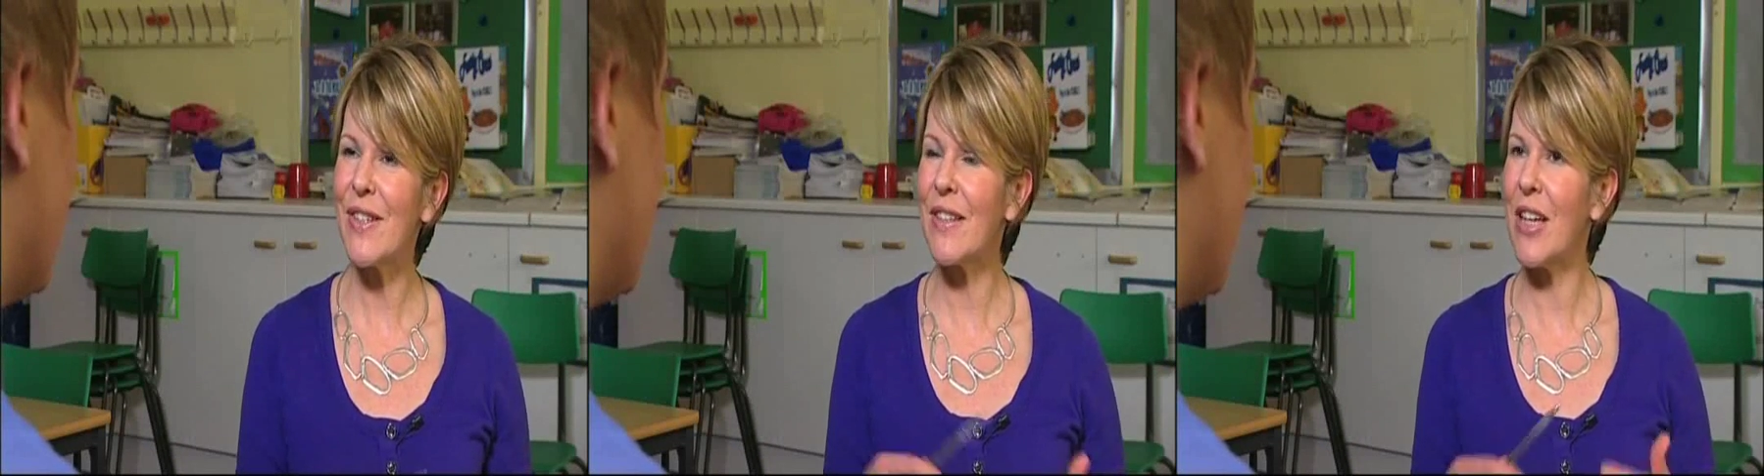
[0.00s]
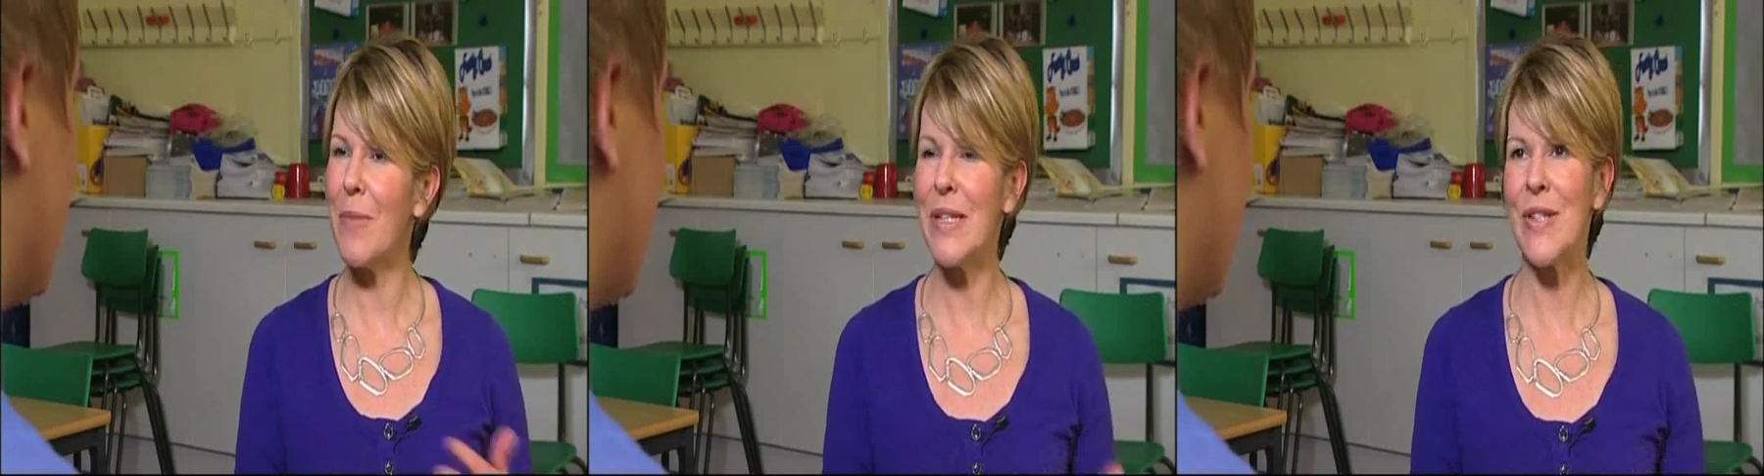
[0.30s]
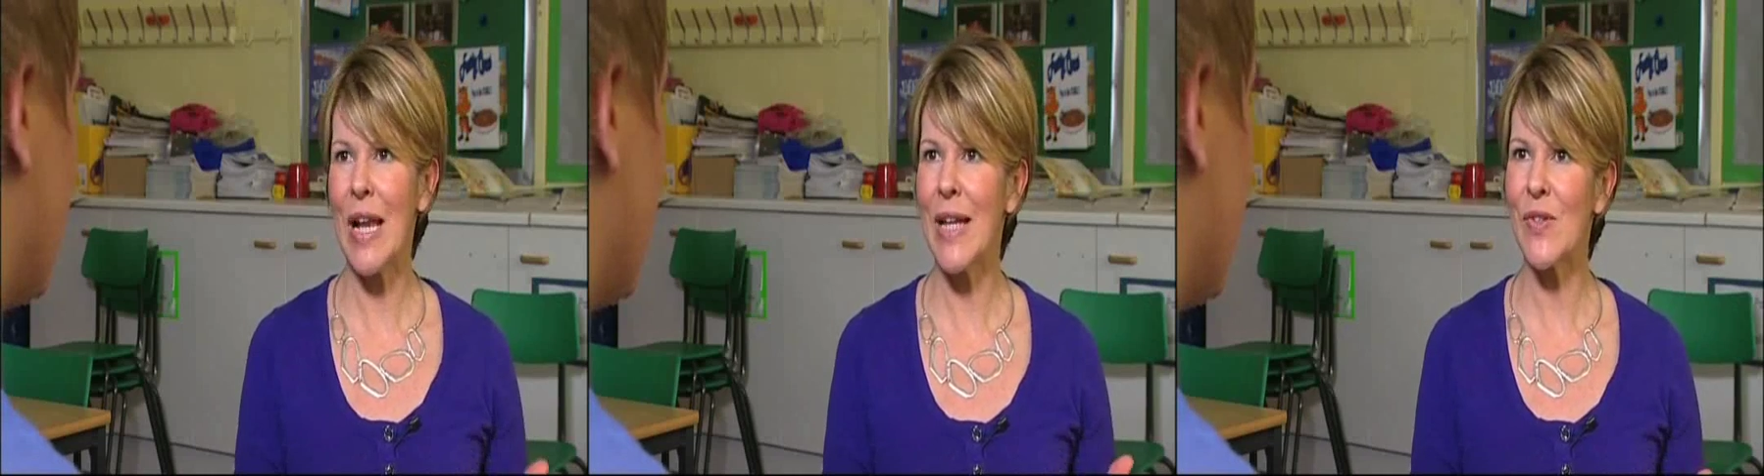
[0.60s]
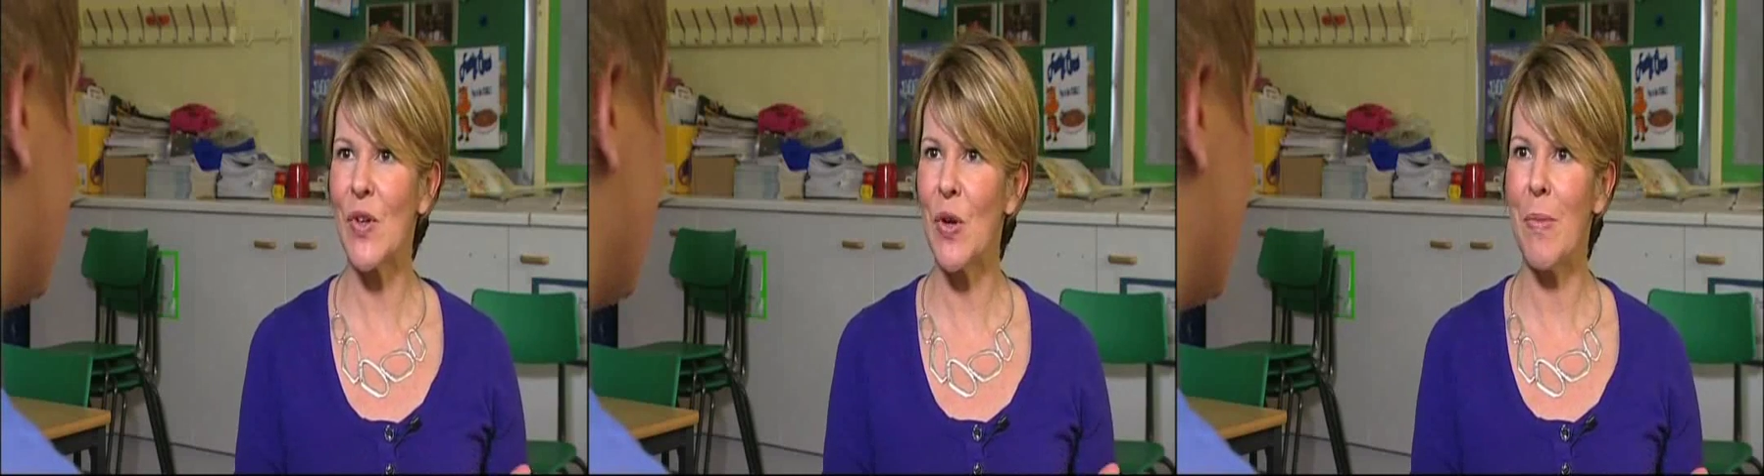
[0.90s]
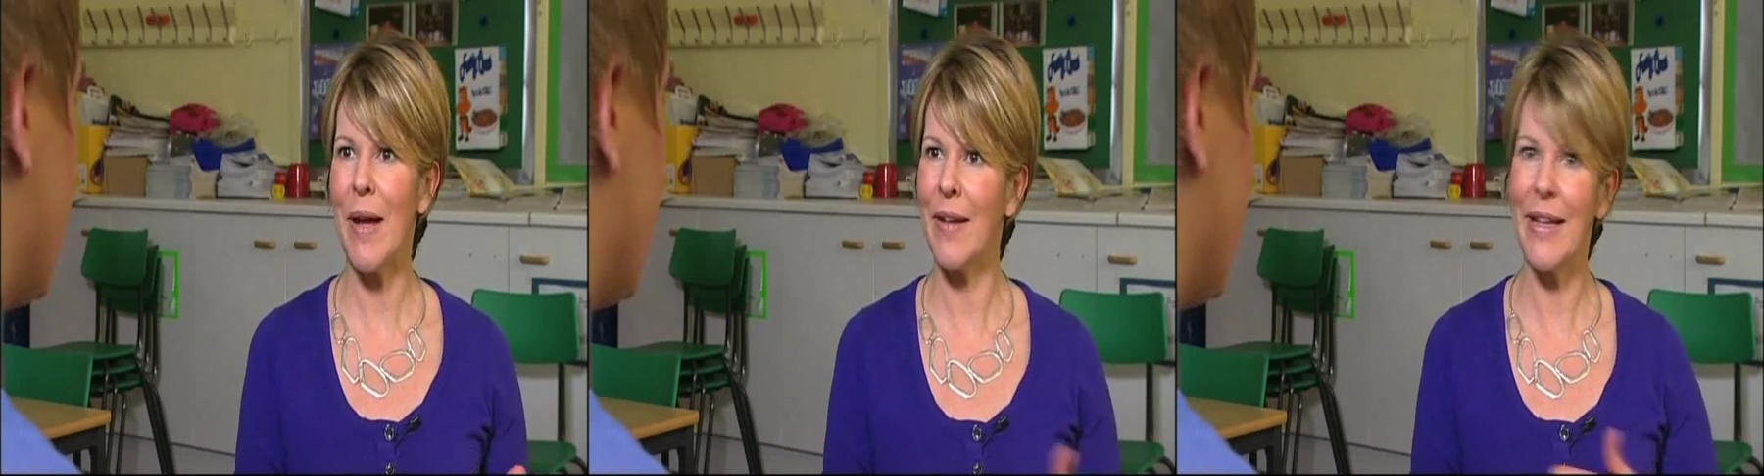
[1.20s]
come into the classroom
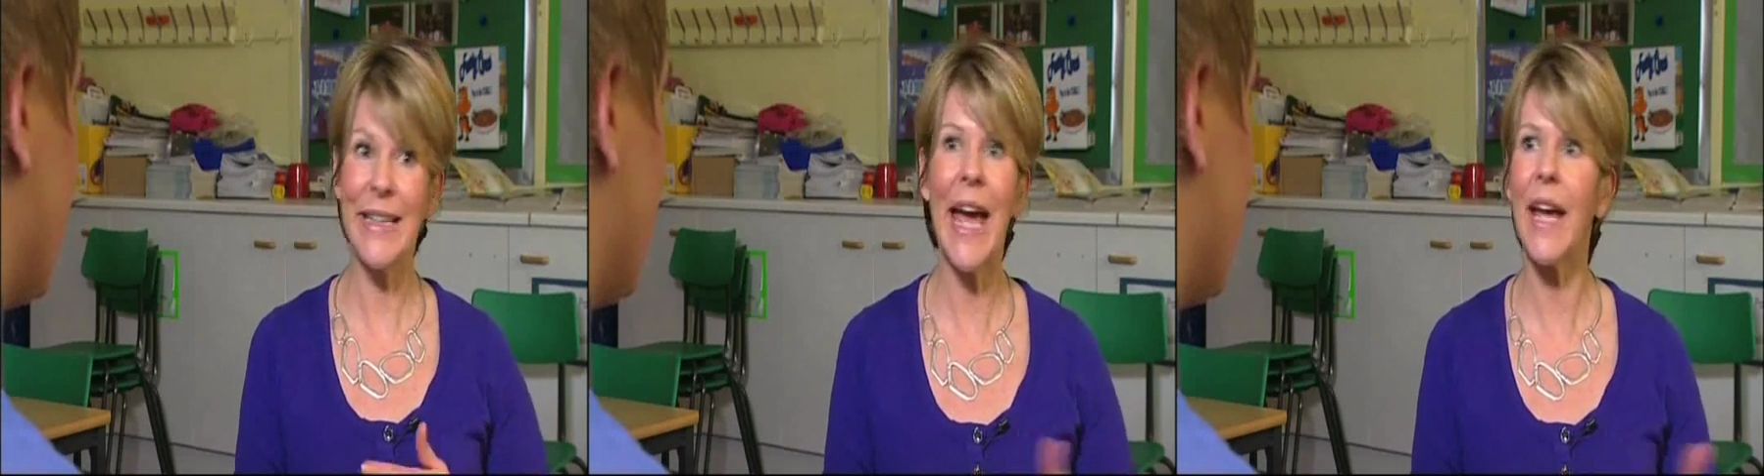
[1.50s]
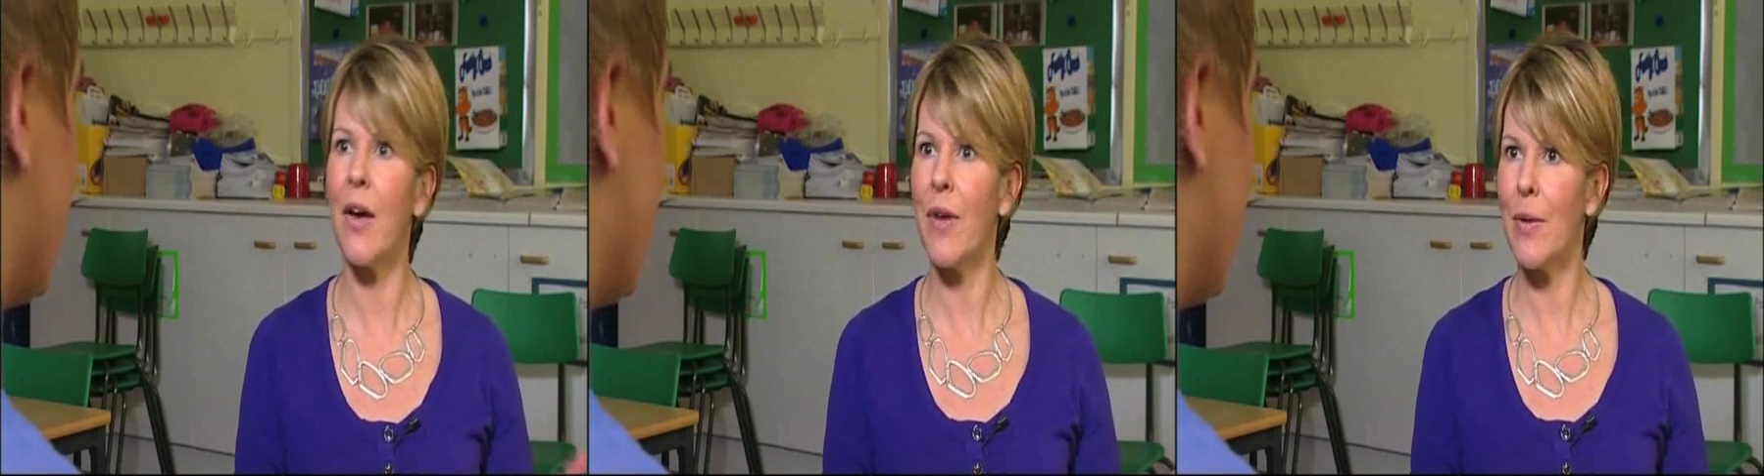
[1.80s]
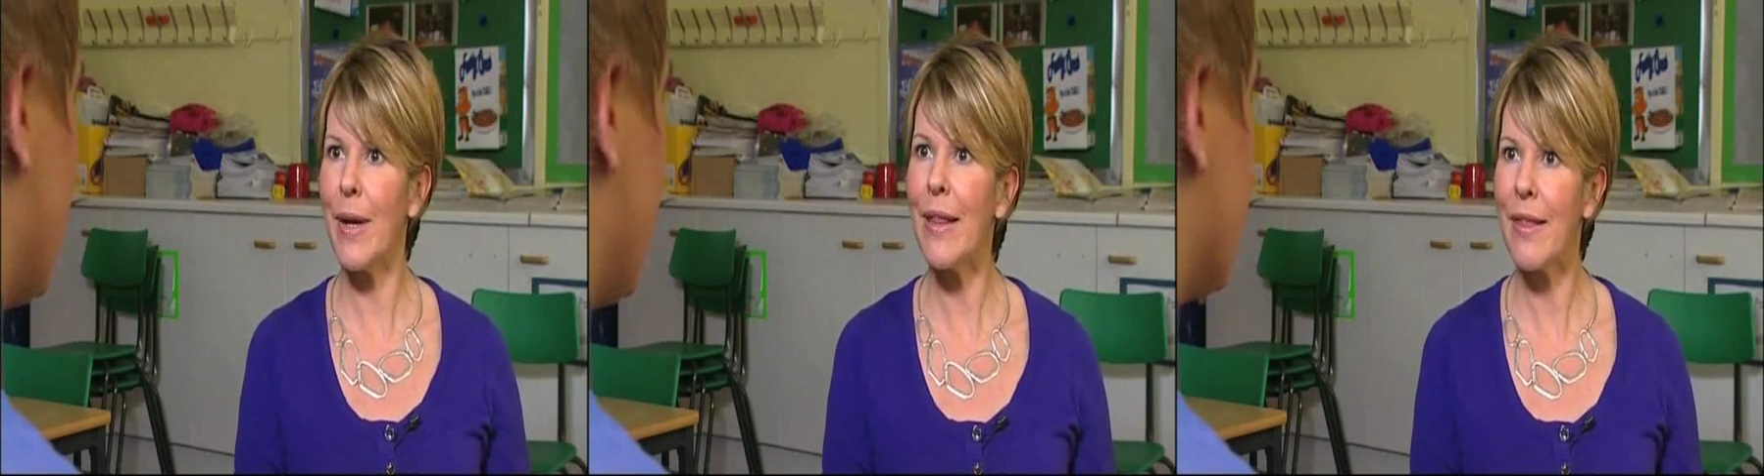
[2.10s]
and get going with?